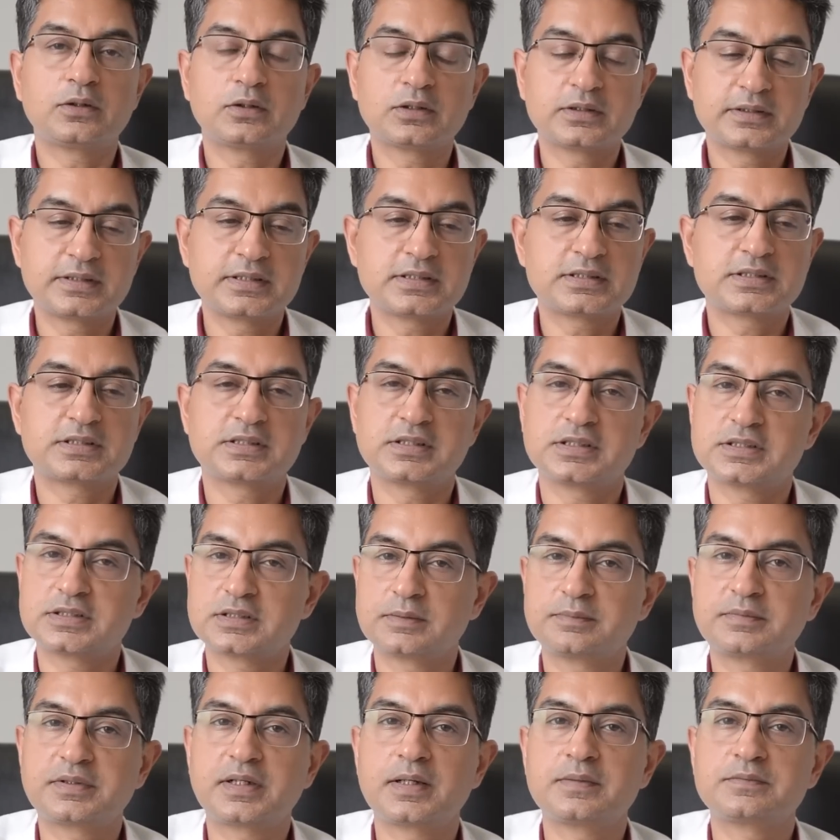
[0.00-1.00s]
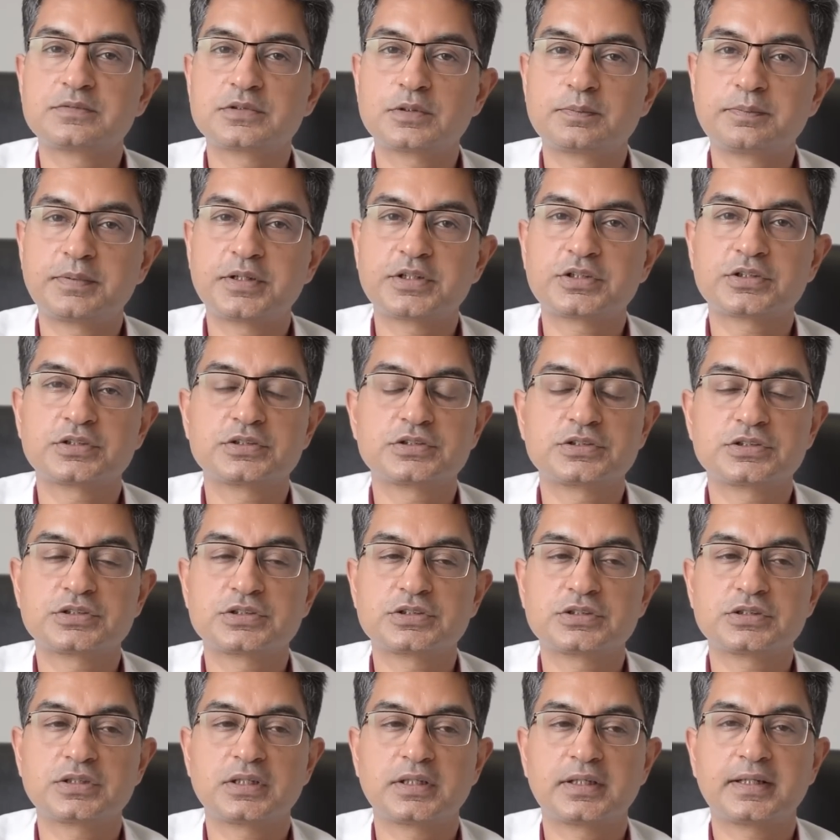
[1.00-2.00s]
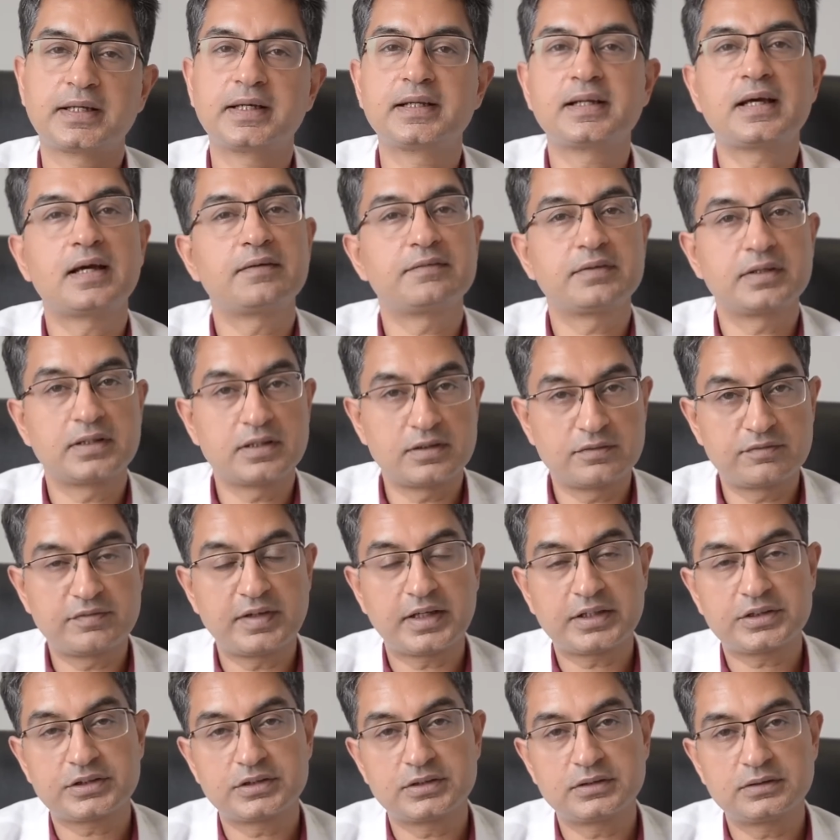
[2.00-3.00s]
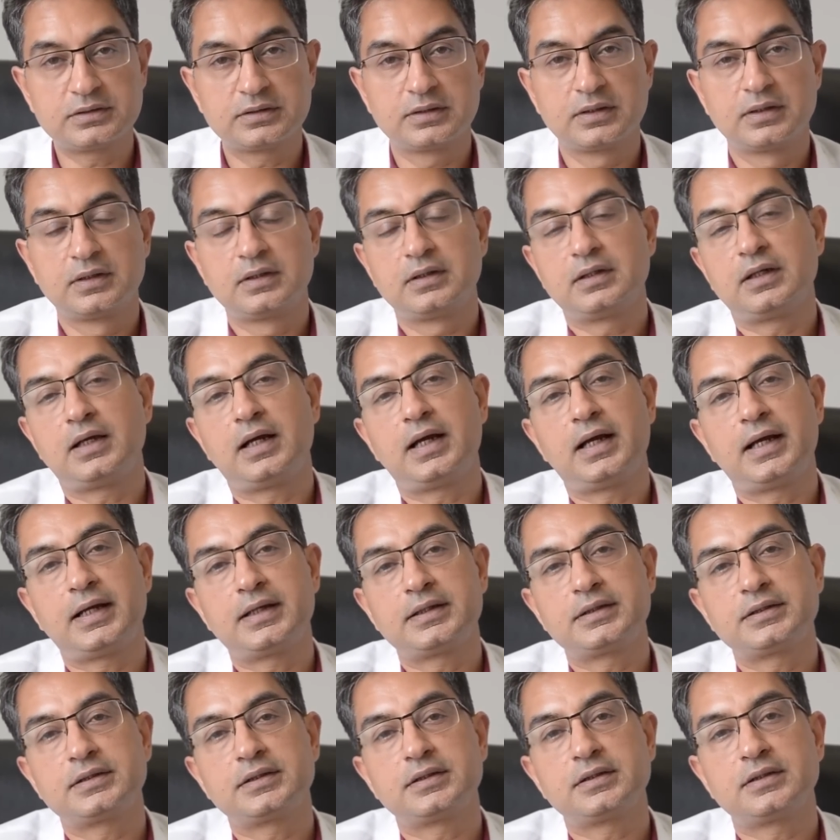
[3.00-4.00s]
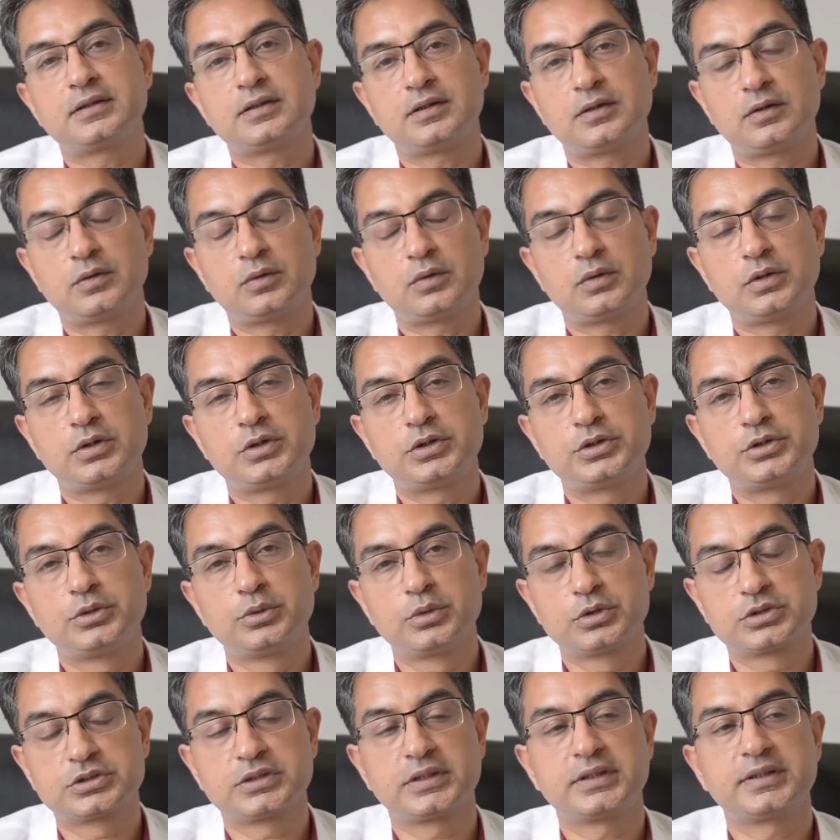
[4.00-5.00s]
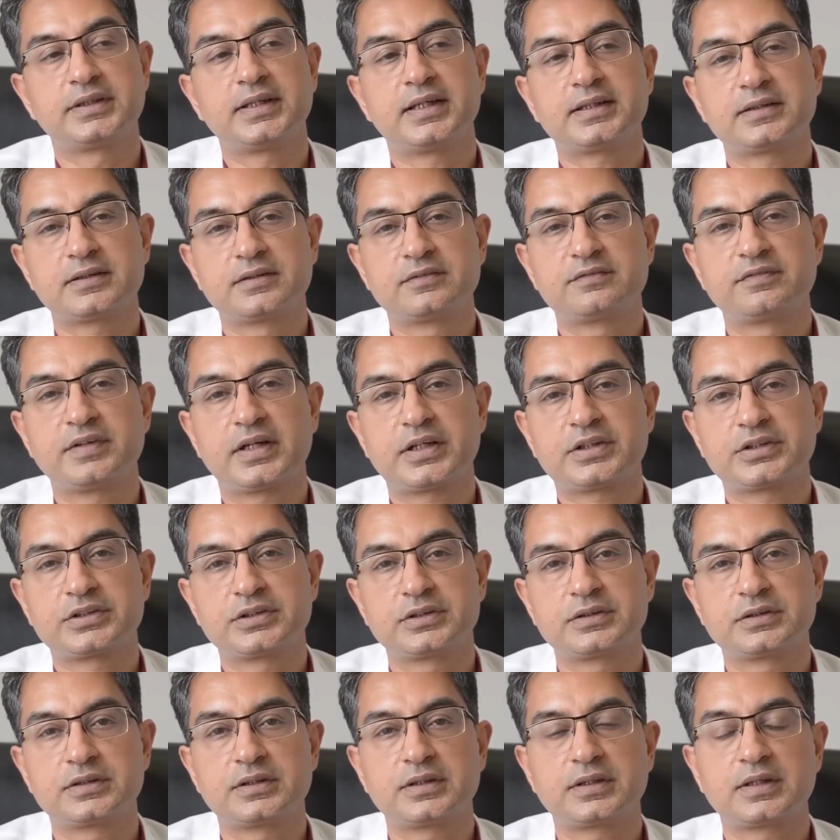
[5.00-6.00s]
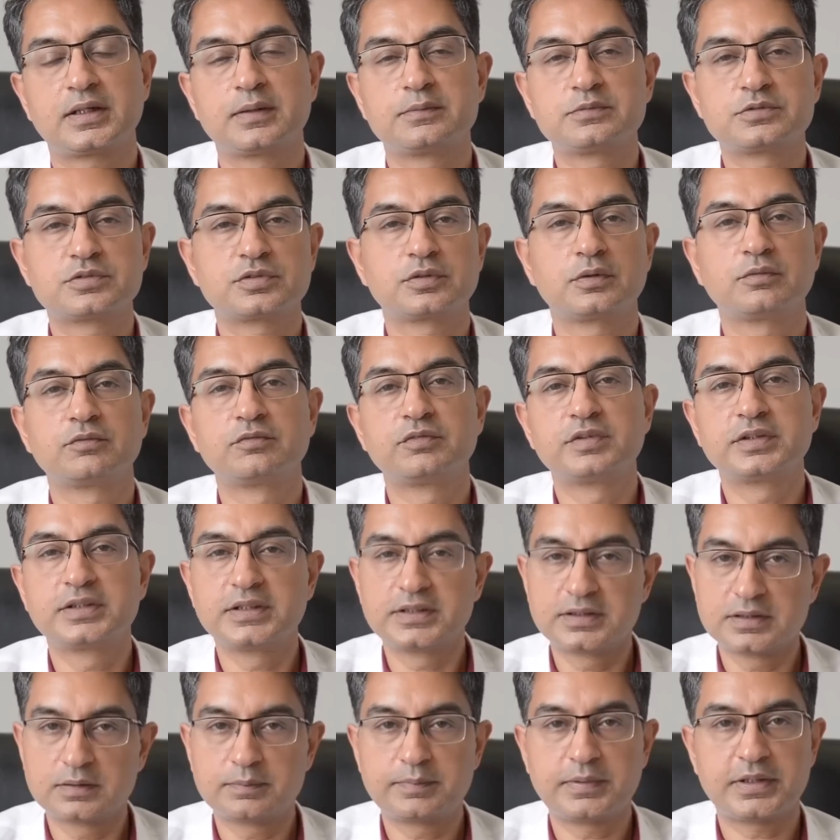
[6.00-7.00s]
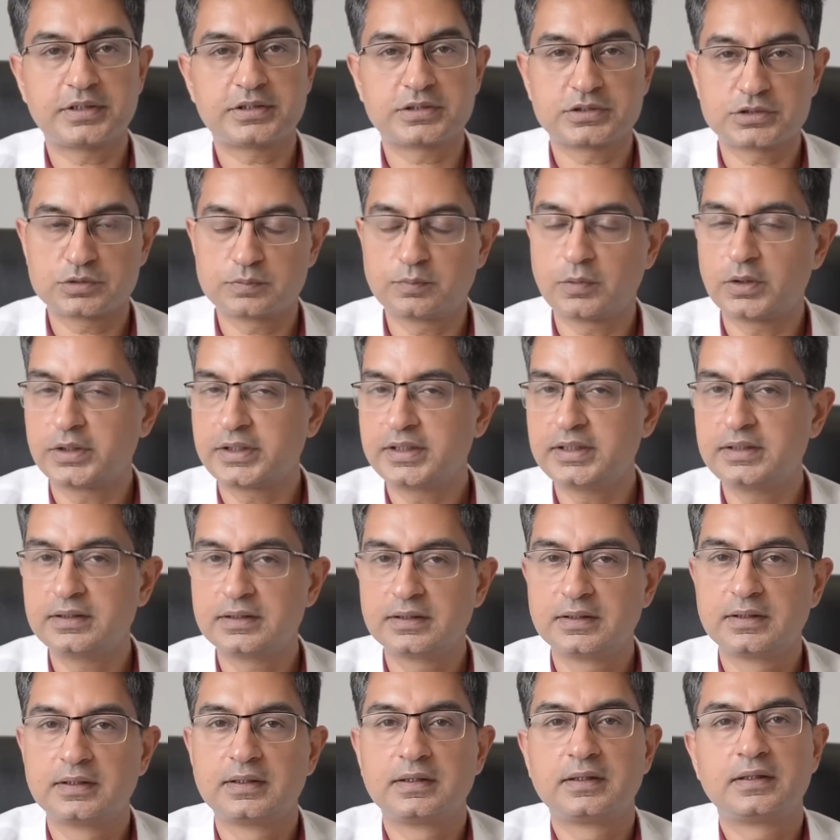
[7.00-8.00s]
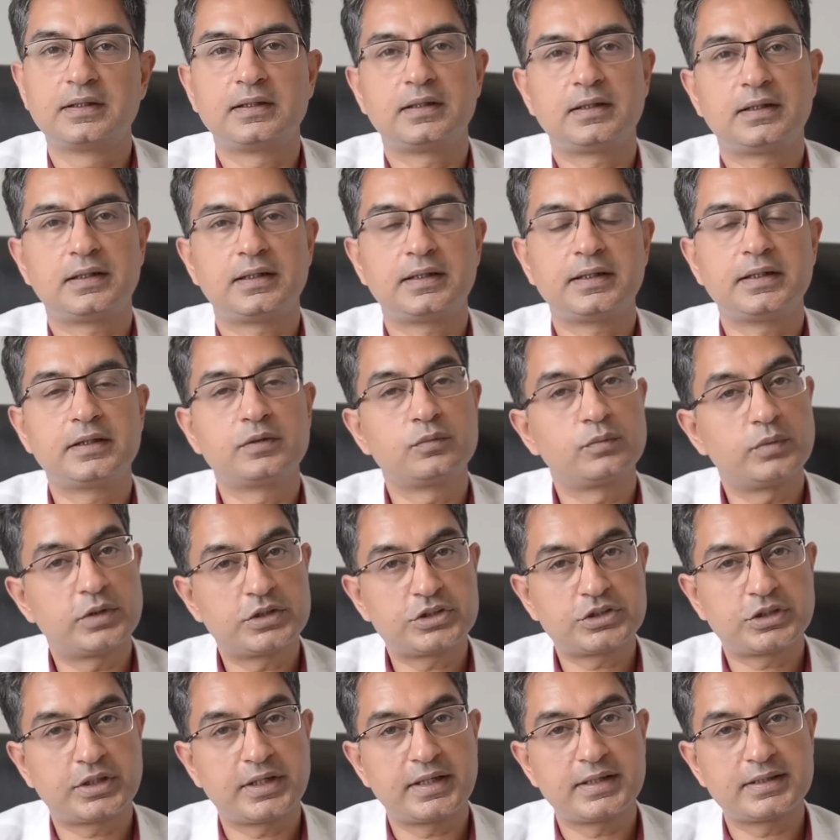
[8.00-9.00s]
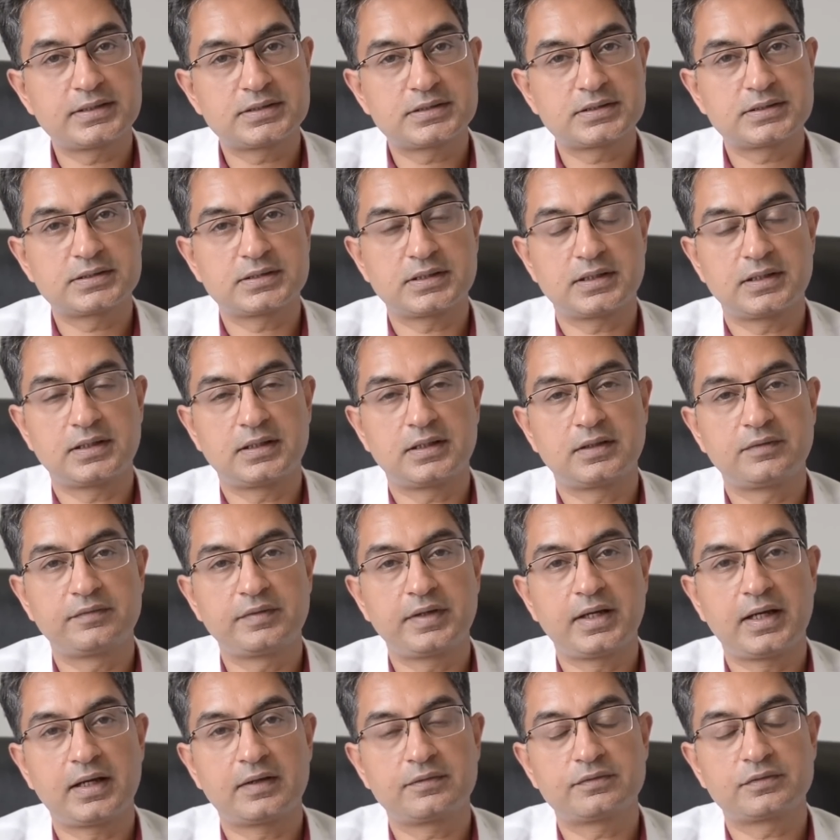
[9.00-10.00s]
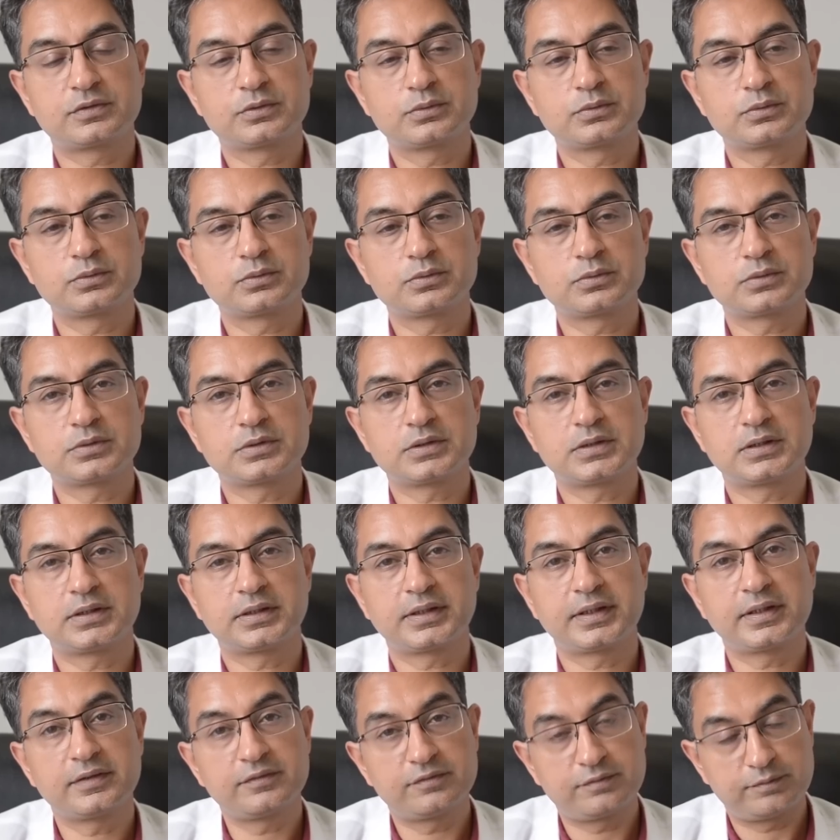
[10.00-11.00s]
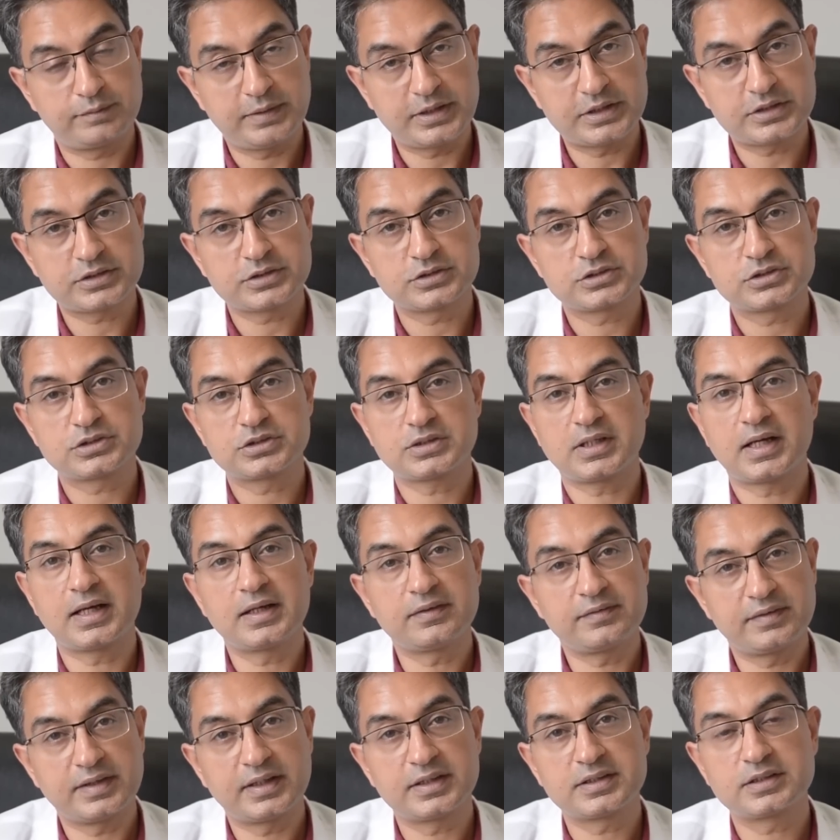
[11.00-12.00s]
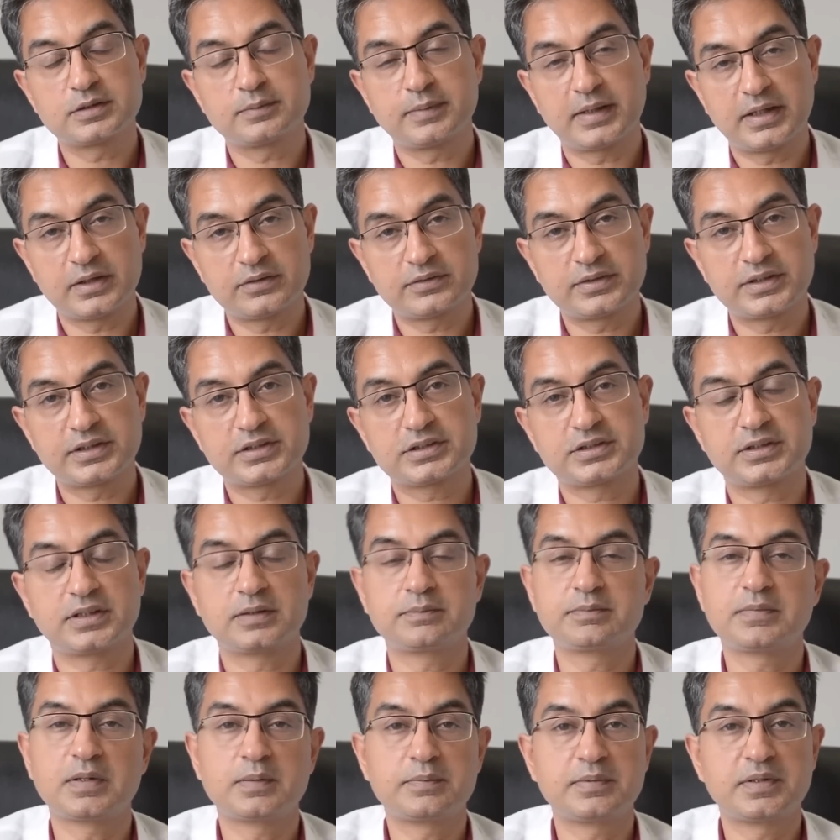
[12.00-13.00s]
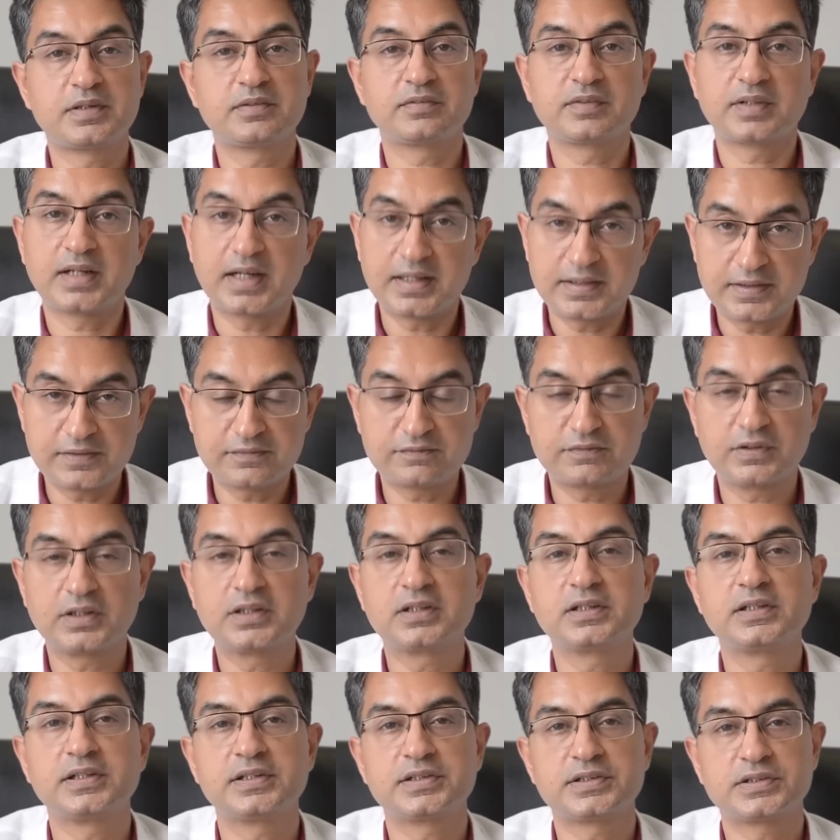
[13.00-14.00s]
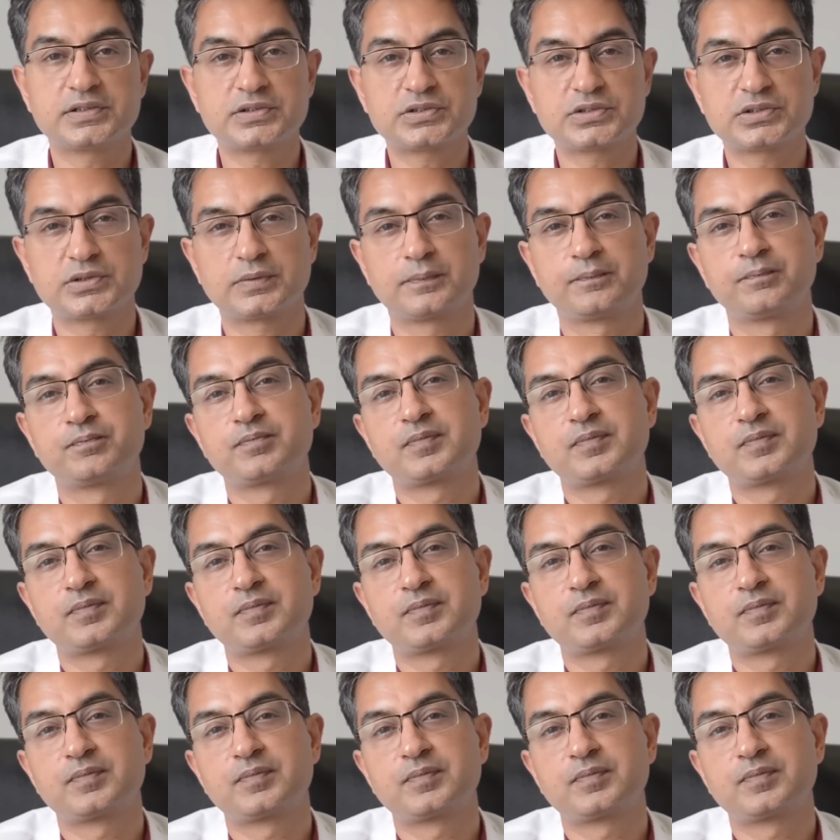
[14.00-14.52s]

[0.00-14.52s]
all this, sometimes the patients can have an infection, and usually that infection comes from within the patient's body. In which case, we have to give patients IV antibiotics and maybe even antifungal agents